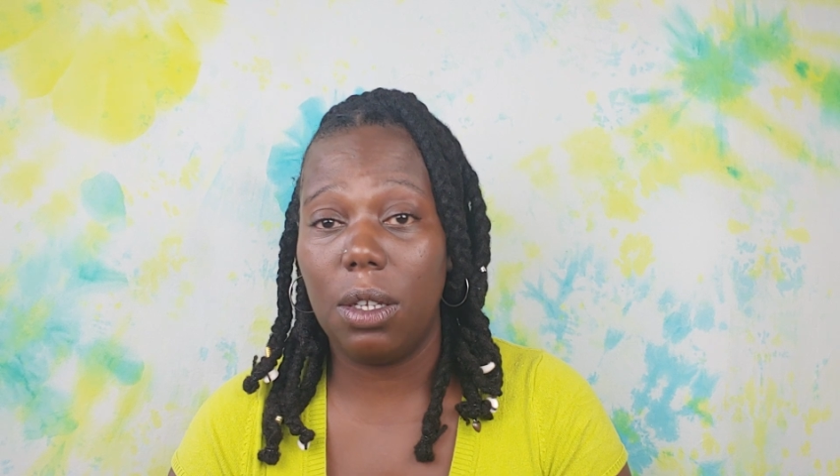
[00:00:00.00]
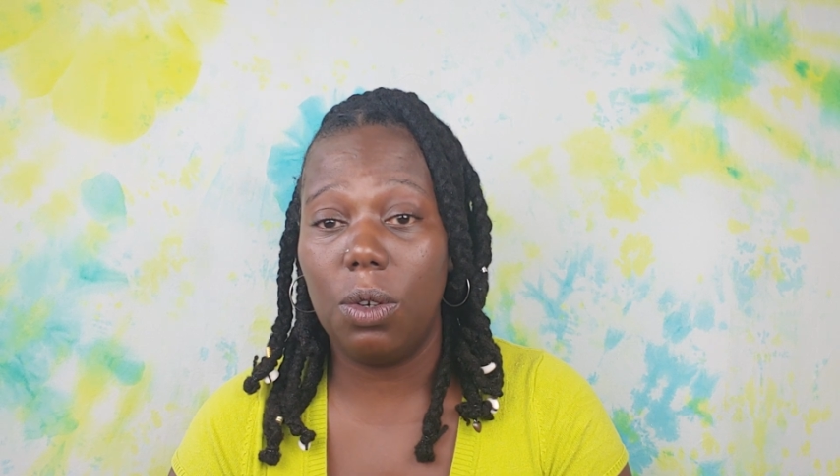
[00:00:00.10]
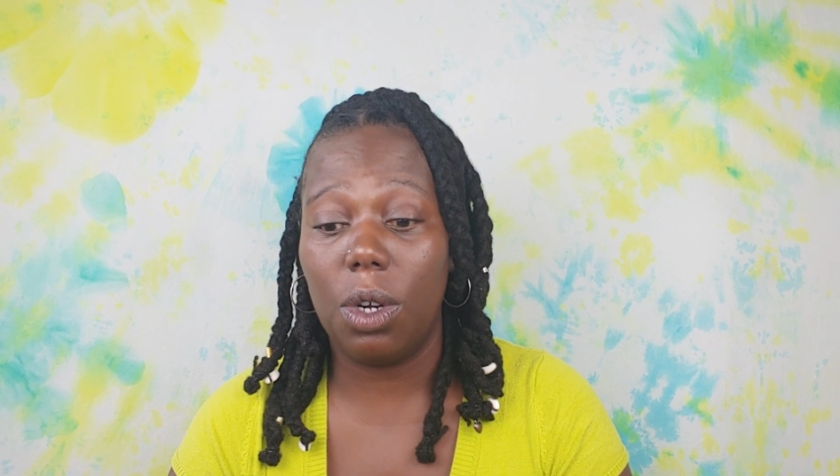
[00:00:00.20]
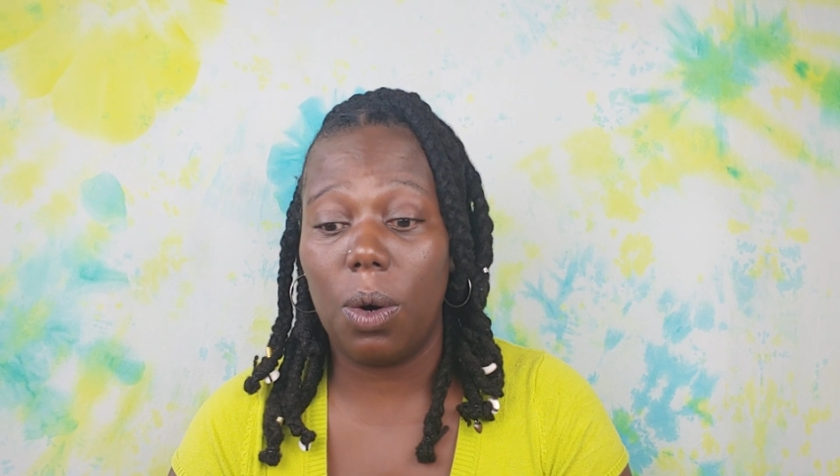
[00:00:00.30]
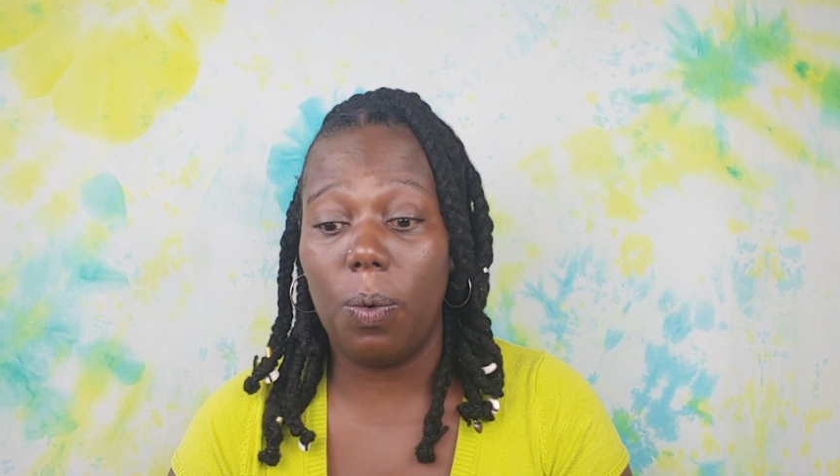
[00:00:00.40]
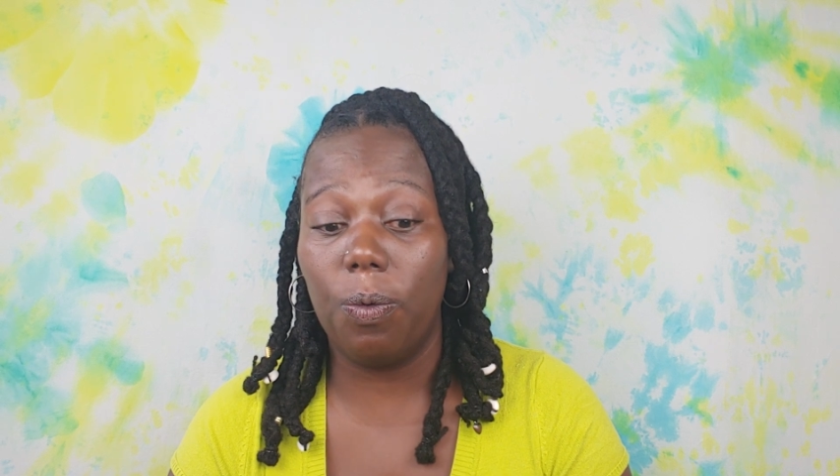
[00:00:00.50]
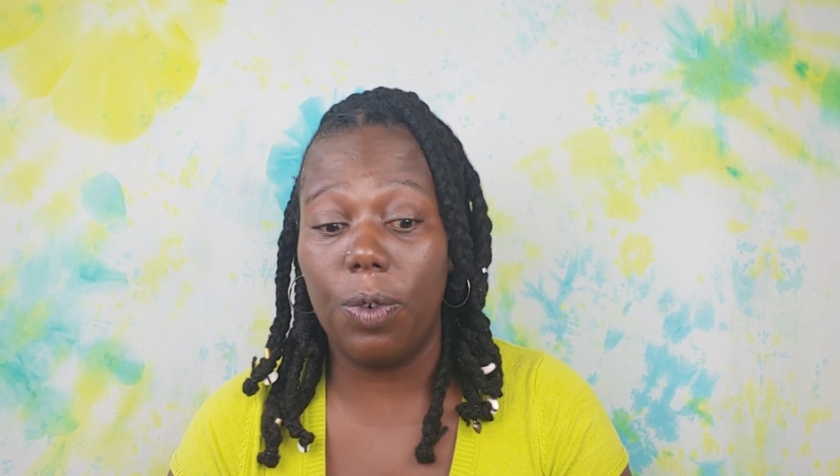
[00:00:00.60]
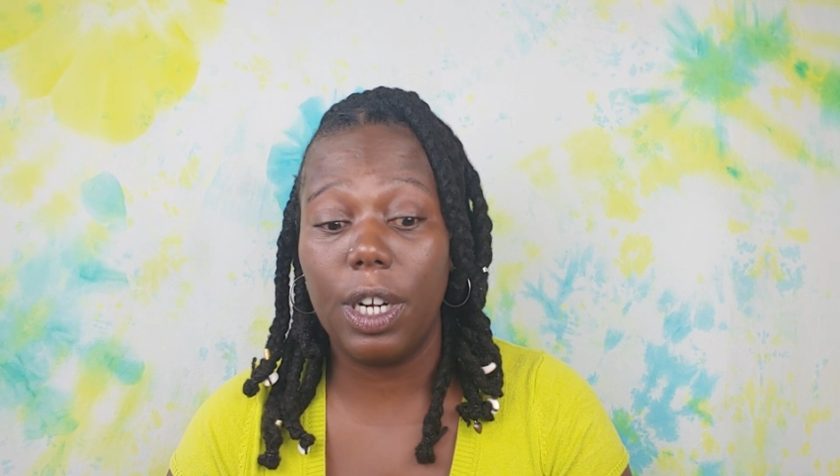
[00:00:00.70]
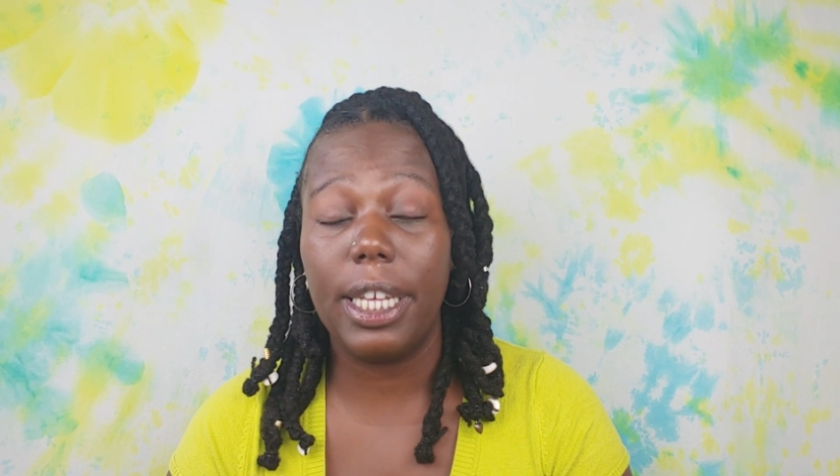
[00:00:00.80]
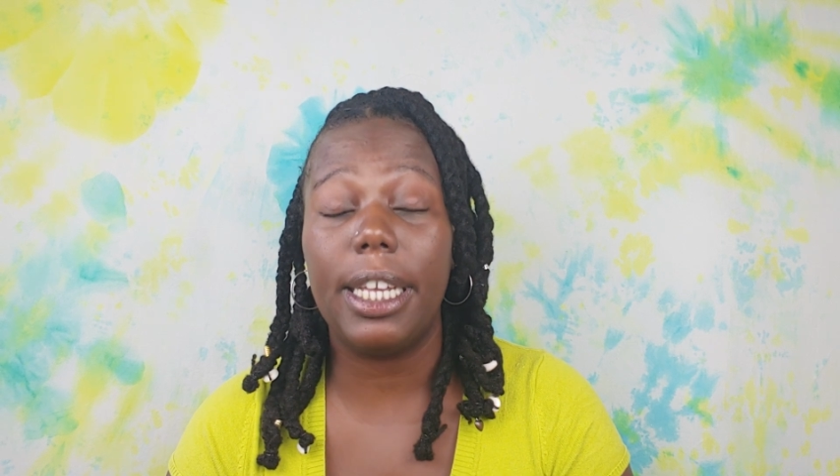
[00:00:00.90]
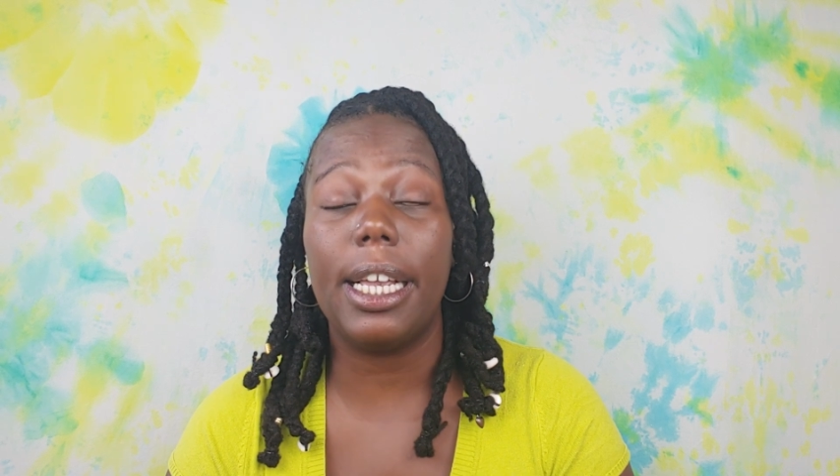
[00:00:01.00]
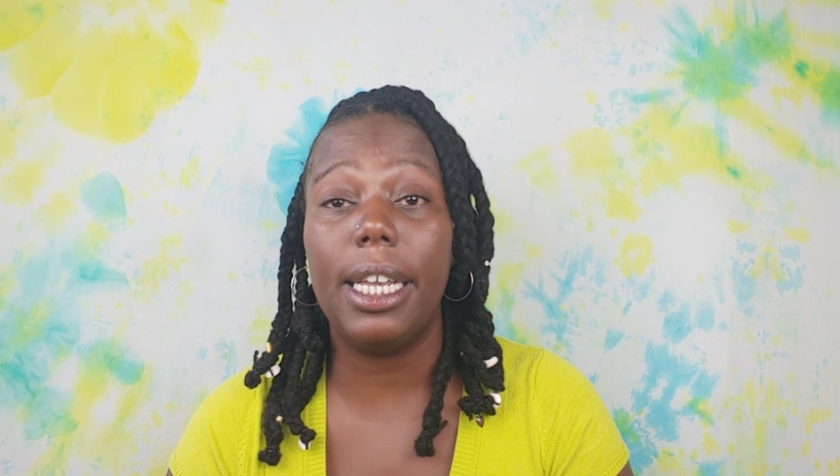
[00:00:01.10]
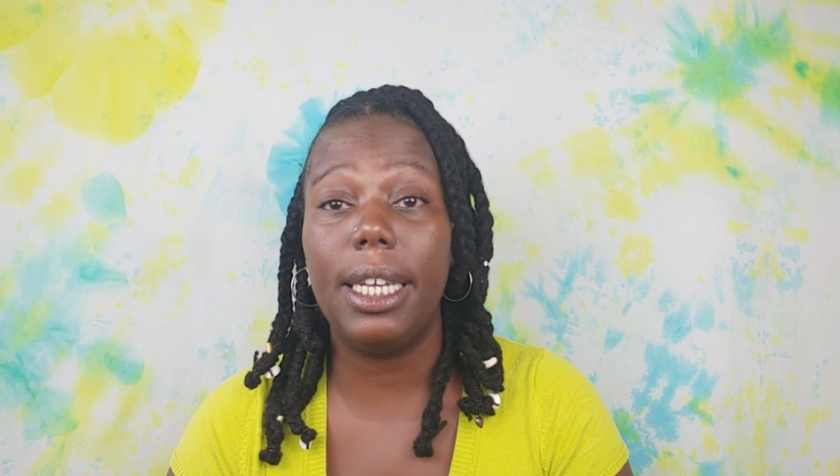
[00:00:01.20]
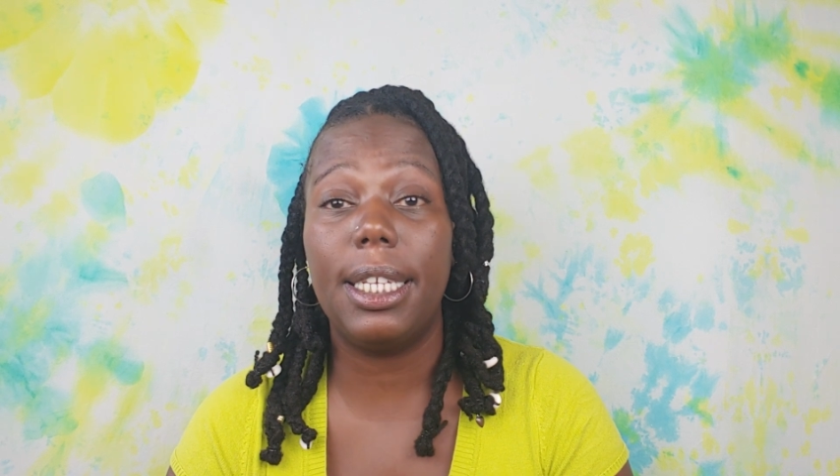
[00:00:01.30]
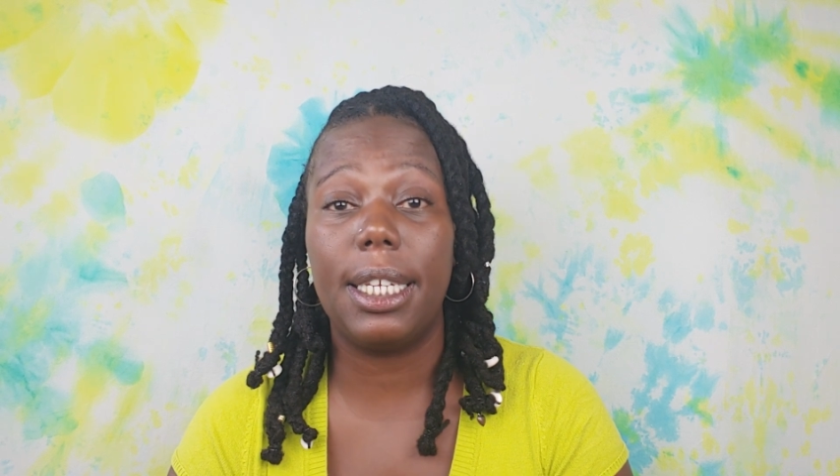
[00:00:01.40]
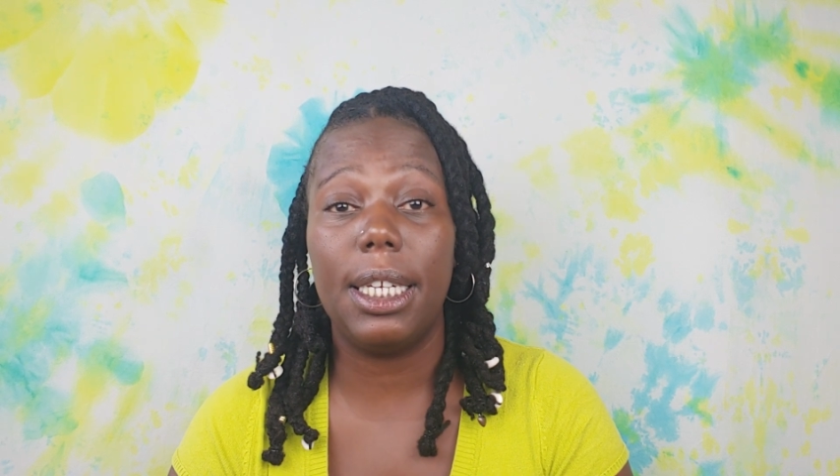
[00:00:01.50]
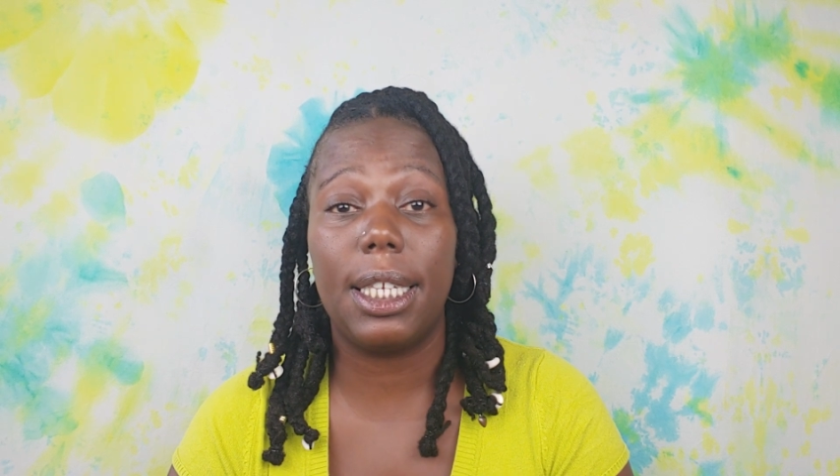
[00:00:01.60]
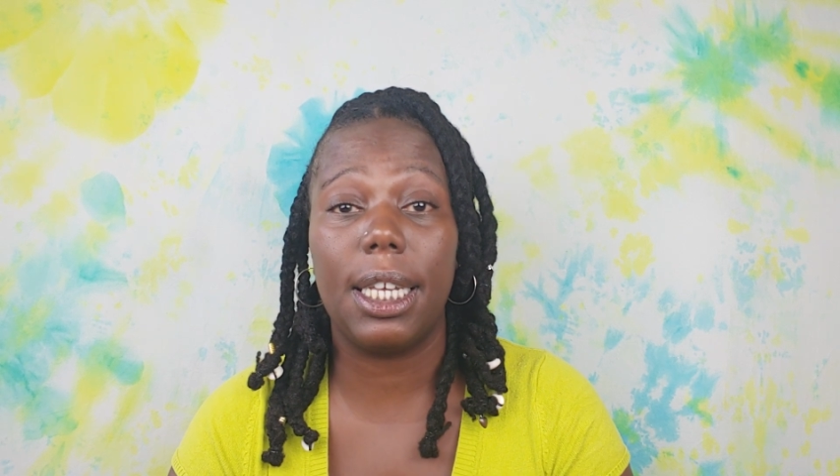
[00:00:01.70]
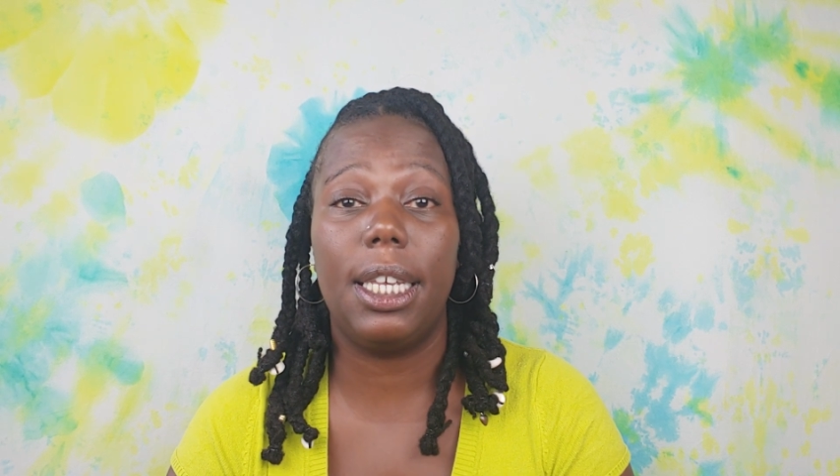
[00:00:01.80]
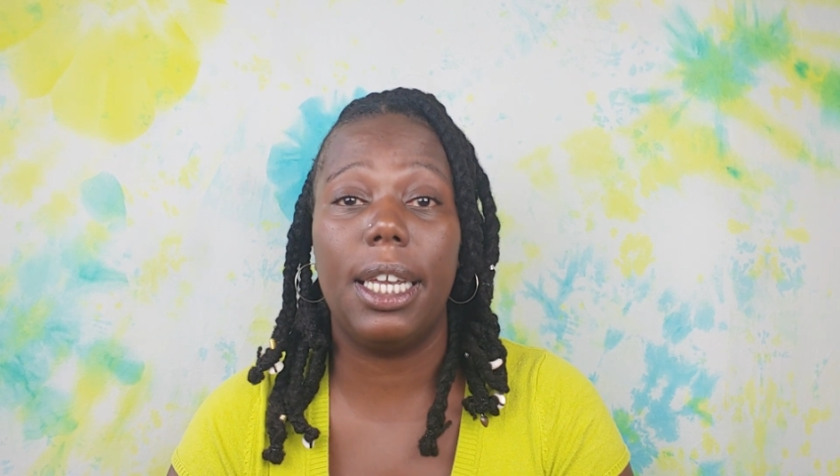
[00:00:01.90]
really easy
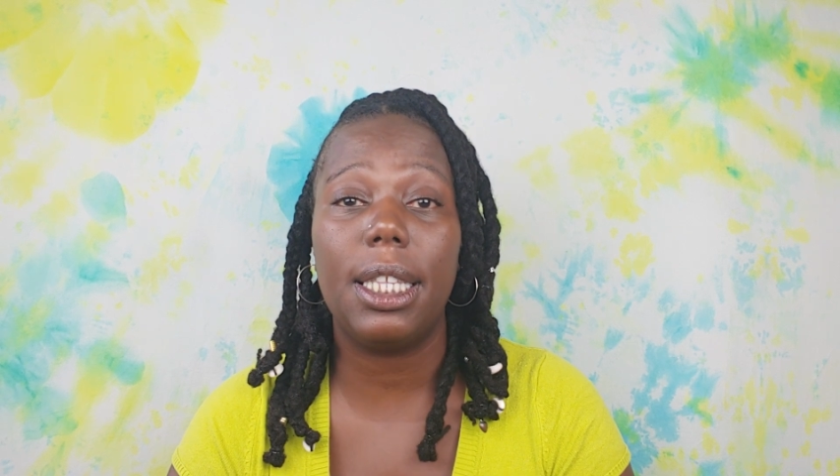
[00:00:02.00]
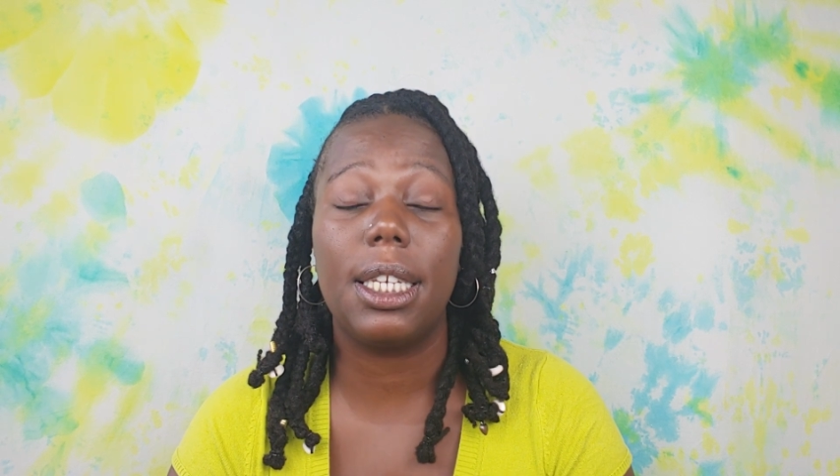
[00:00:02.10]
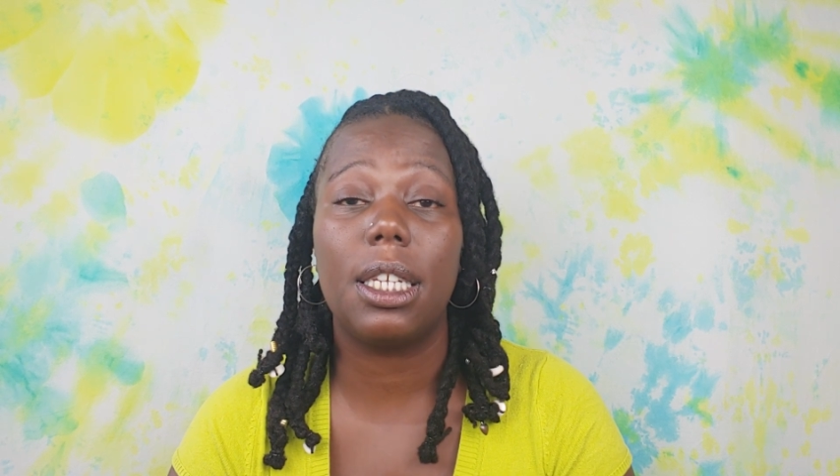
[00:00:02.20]
to get